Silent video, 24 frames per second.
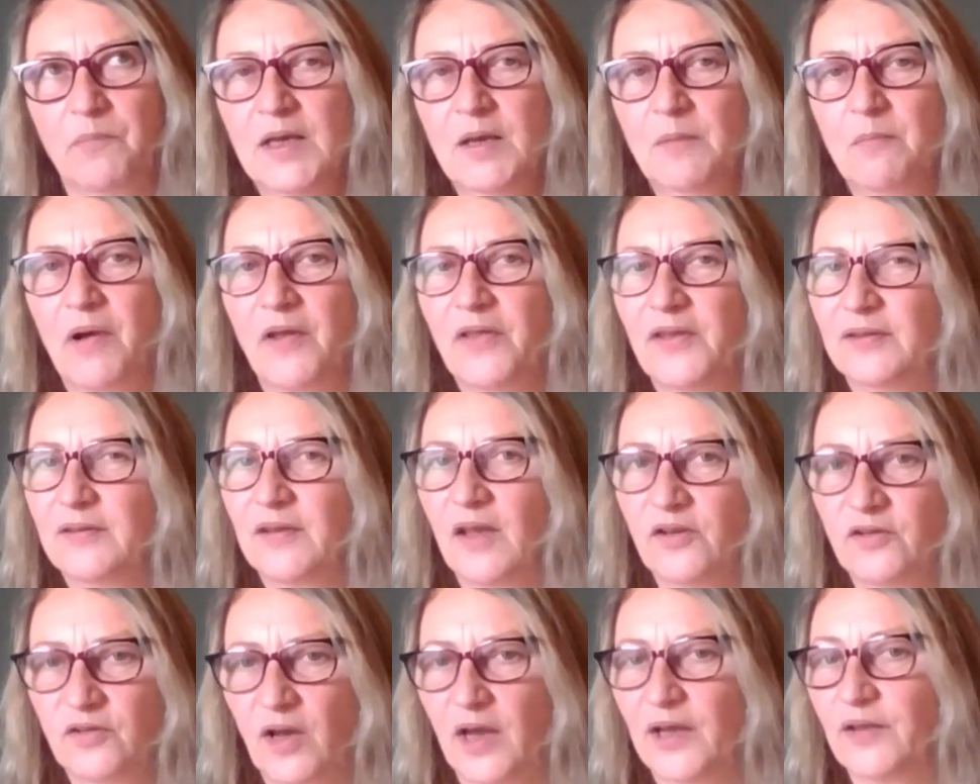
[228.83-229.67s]
by this
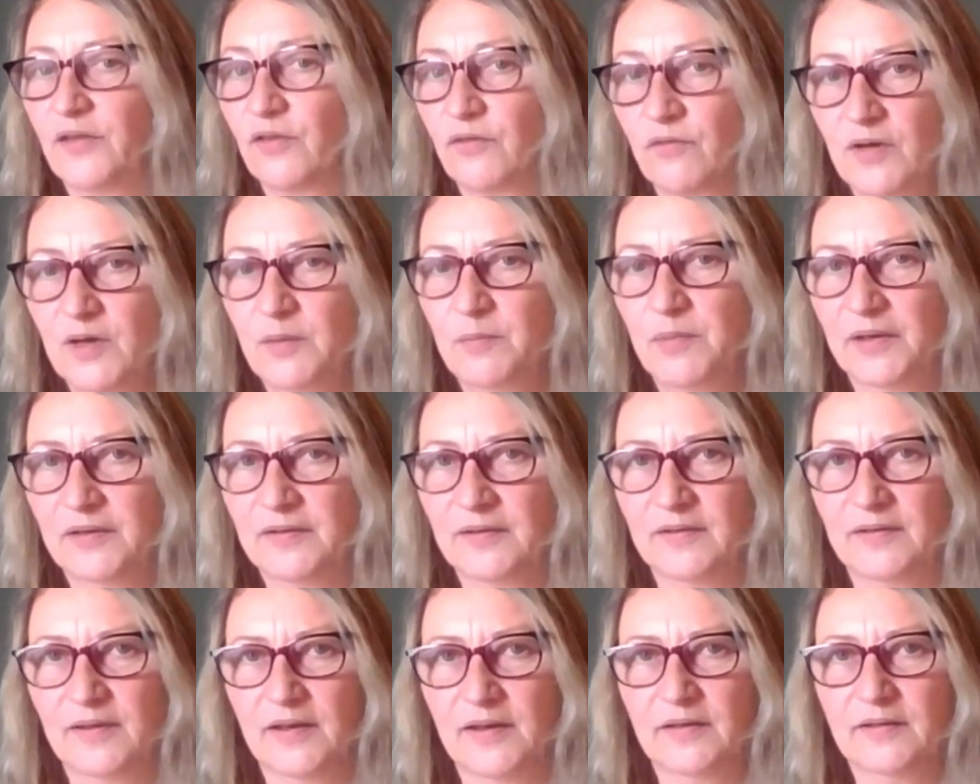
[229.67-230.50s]
stage, I had 3
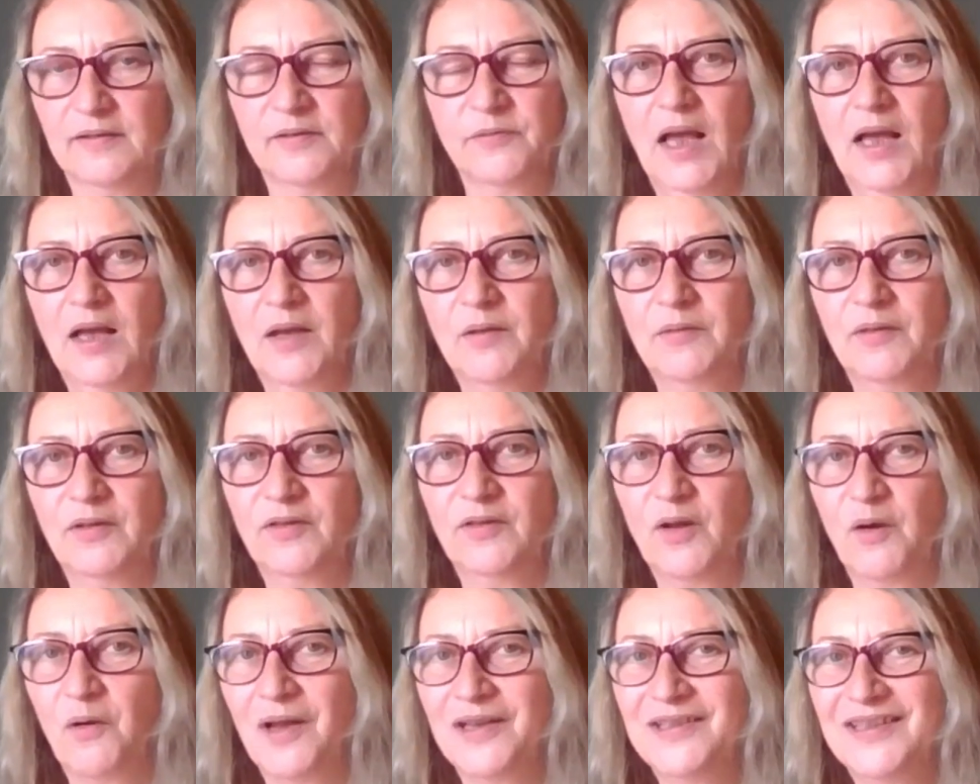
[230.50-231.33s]
businesses. And
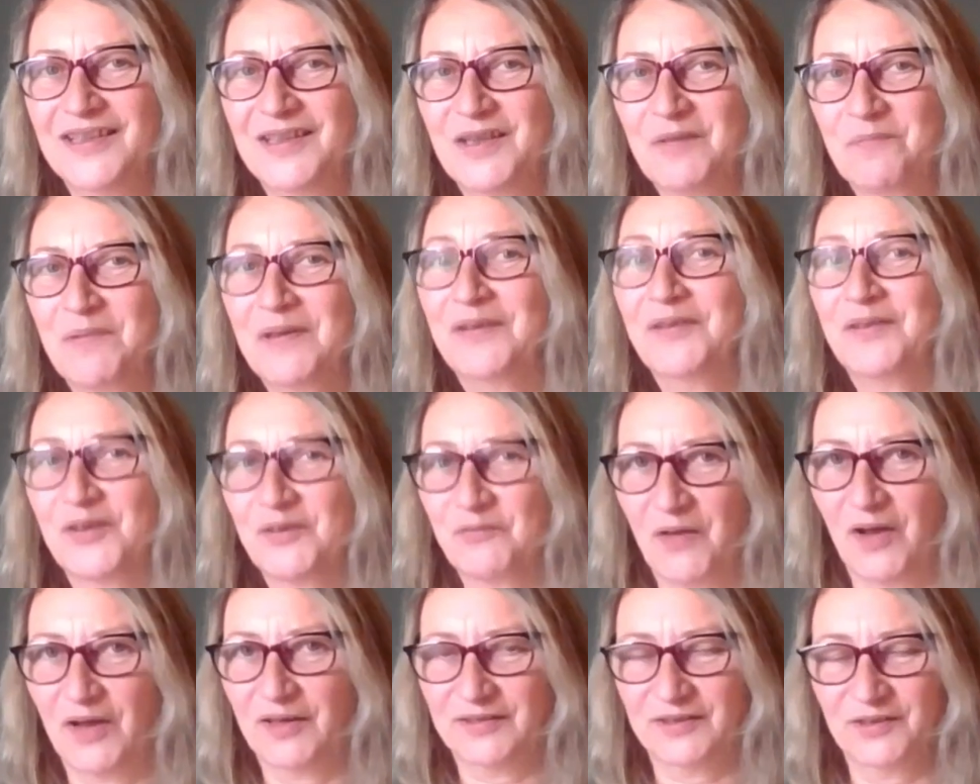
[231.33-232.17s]
so I did the business
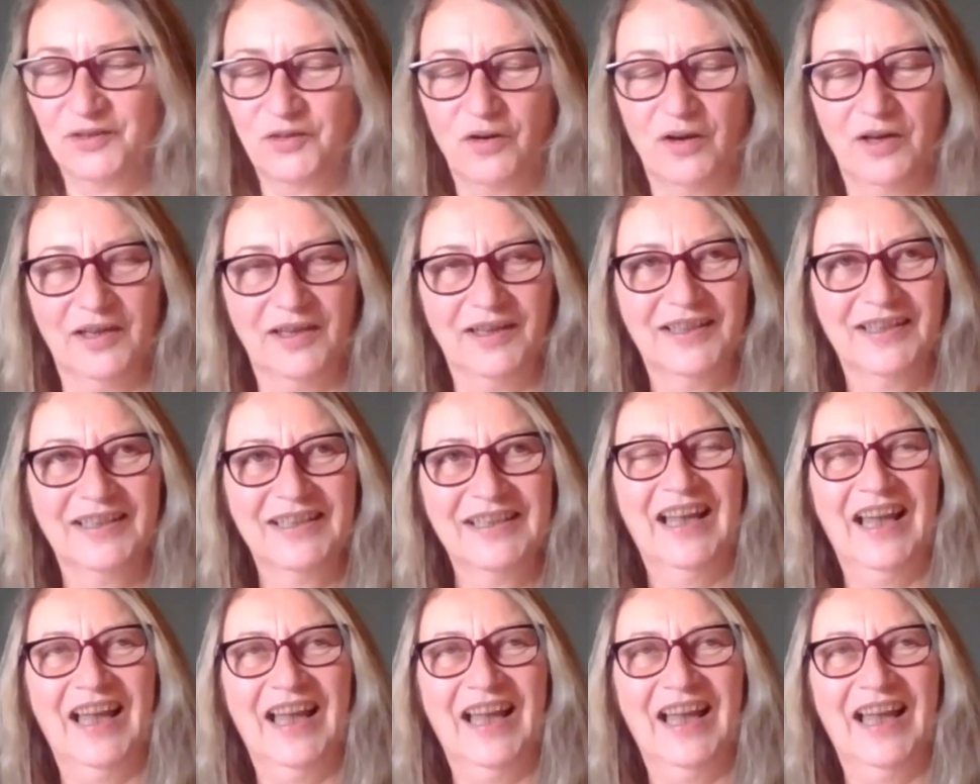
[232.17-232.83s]
advising training.